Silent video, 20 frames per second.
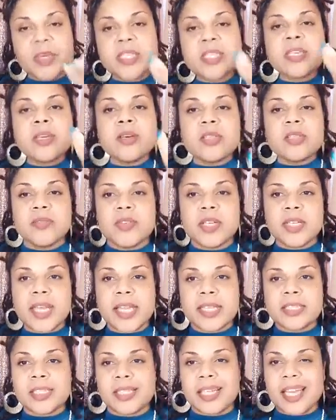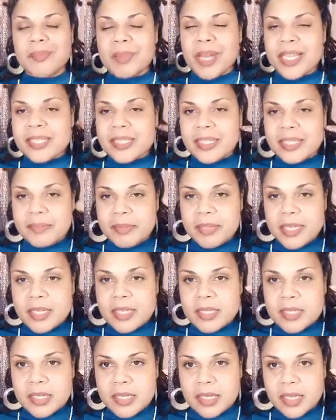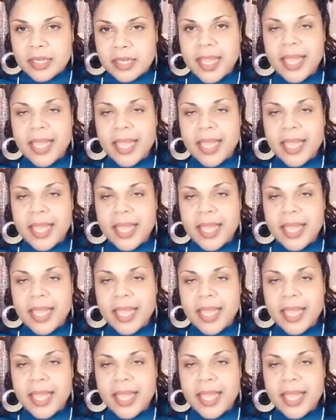skills of connection. Am I deep listening?